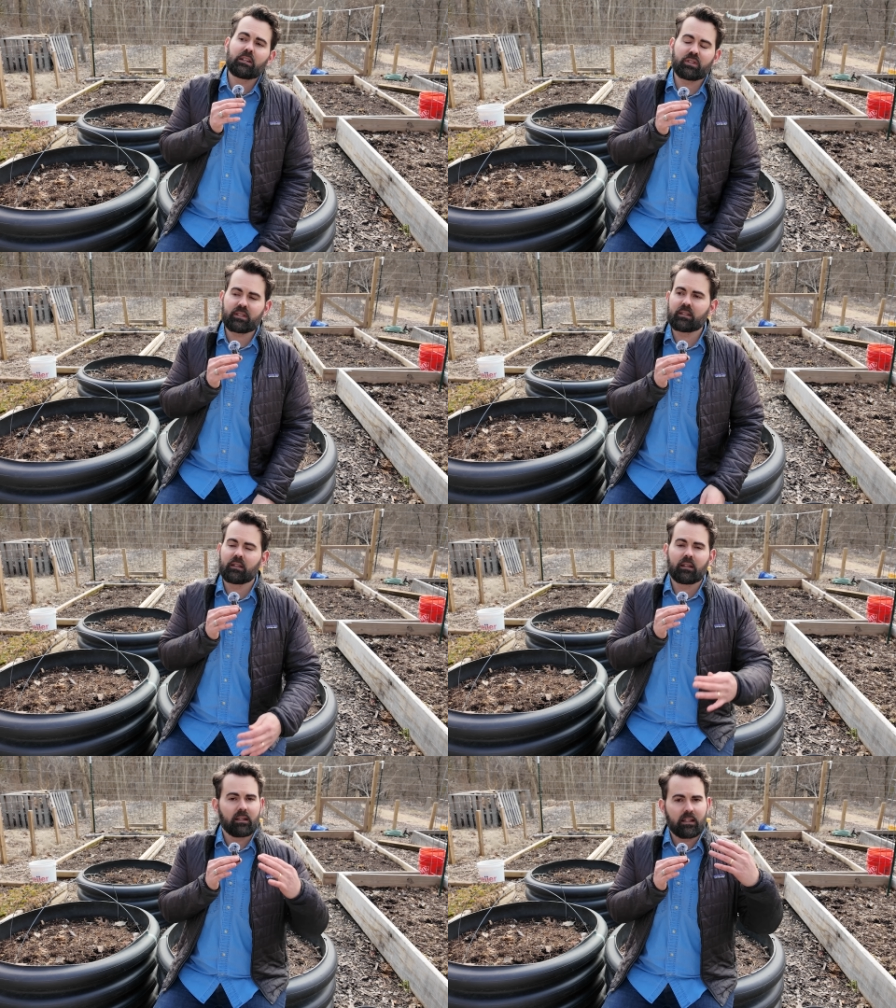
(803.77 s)
Just
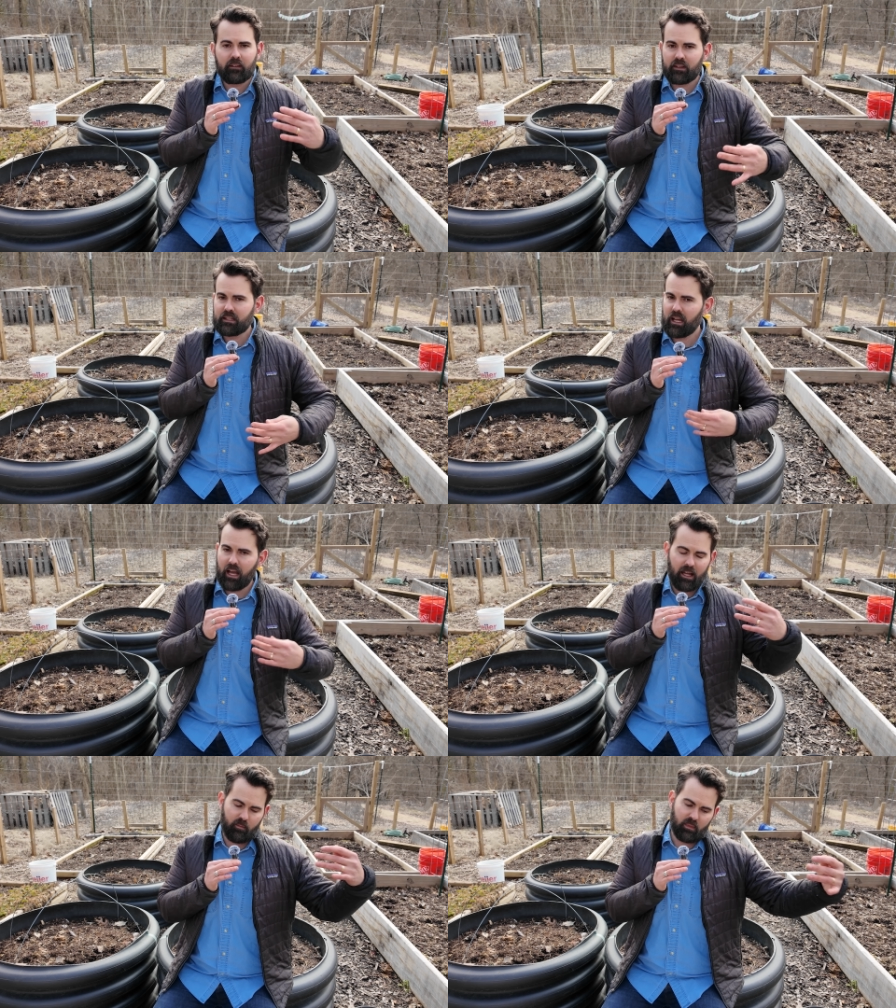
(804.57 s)
give it
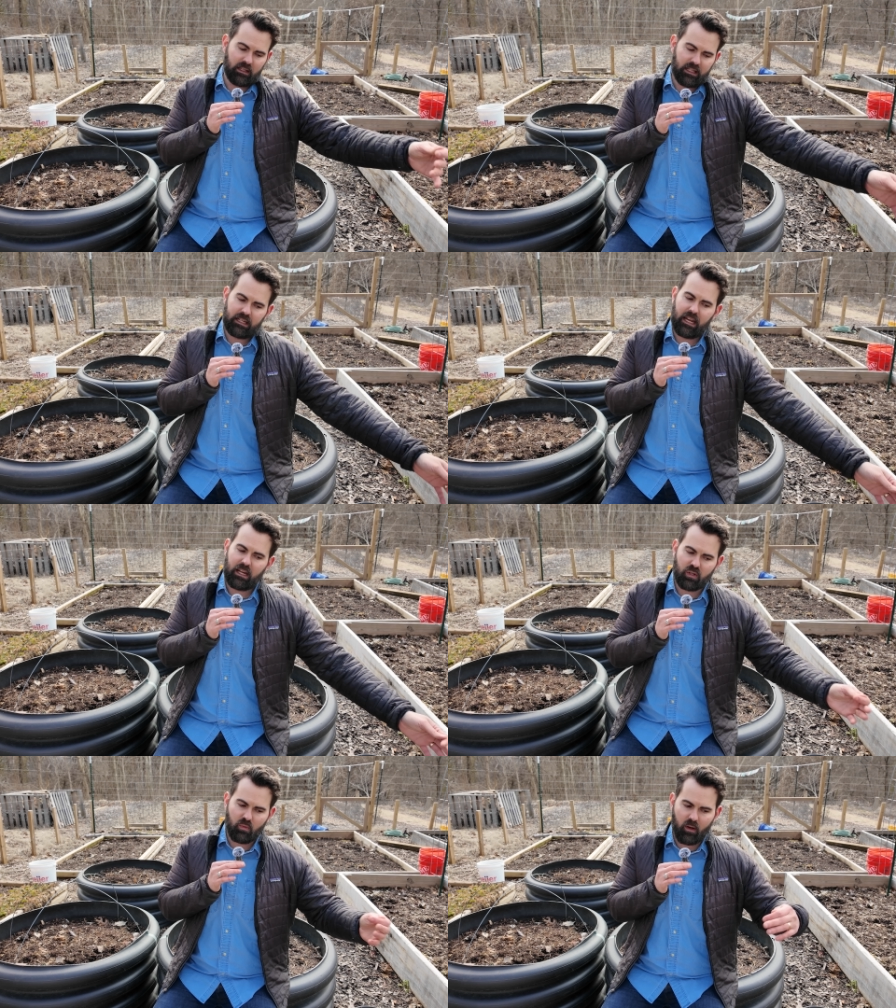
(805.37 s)
time. Let
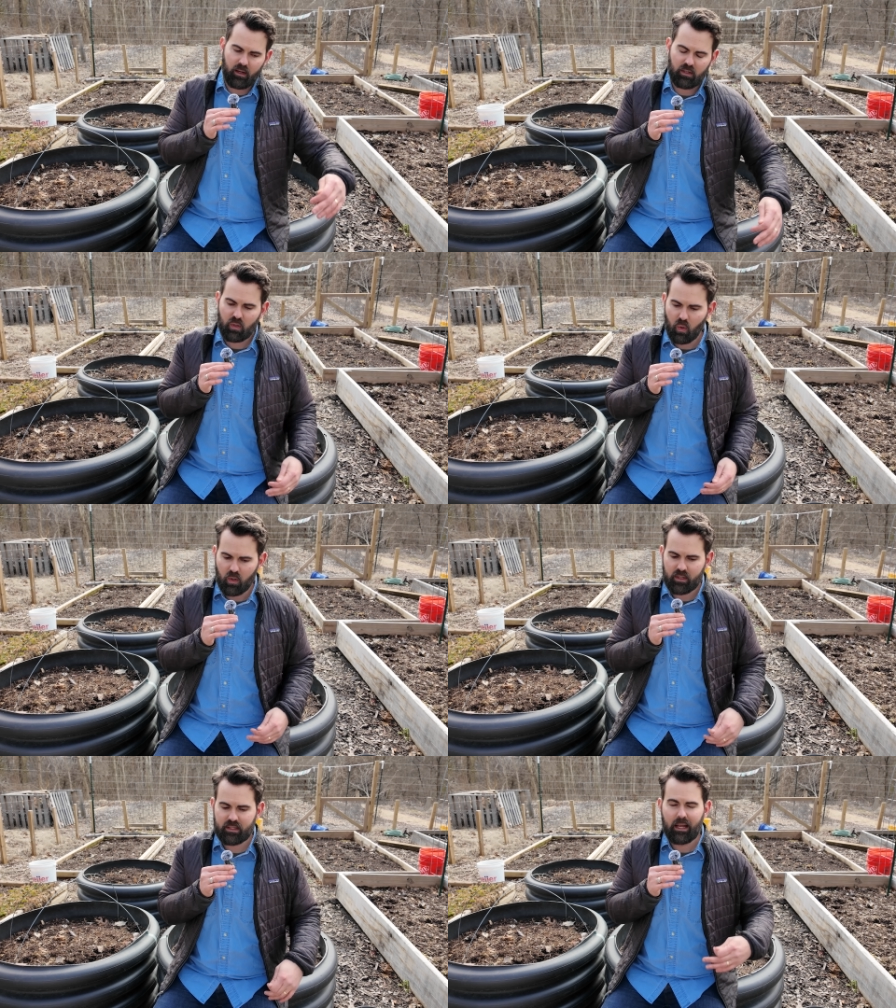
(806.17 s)
nature run its
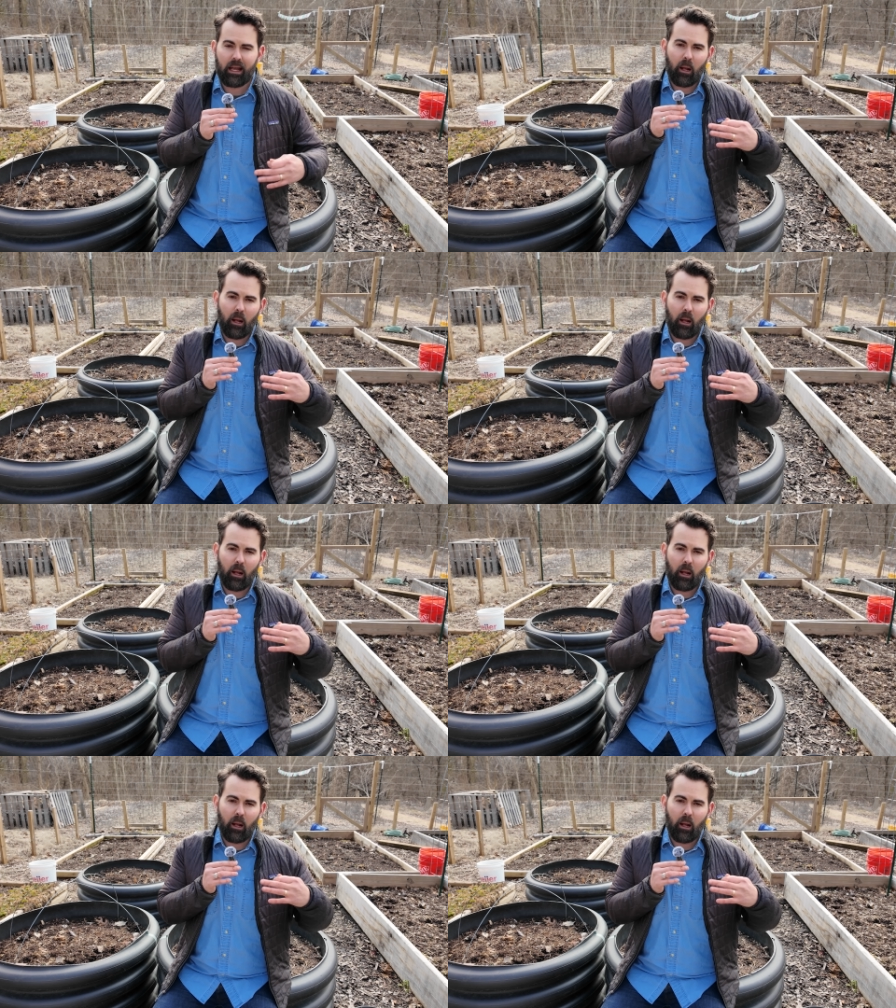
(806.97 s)
course.